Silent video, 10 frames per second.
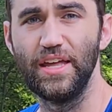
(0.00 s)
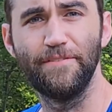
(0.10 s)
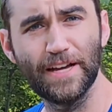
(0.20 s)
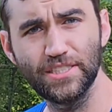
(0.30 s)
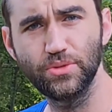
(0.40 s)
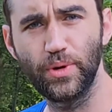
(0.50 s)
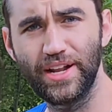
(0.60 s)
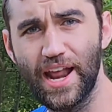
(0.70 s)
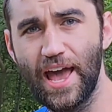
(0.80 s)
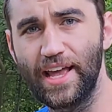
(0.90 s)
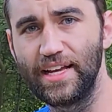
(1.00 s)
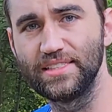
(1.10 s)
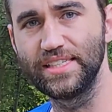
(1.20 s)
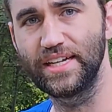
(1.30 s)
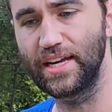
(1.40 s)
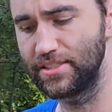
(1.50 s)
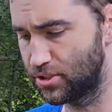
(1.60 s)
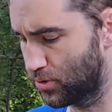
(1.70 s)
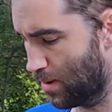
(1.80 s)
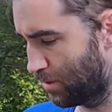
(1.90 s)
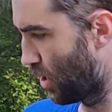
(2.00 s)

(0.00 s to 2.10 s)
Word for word: if I just wanted a hiking stick, I'd just grab,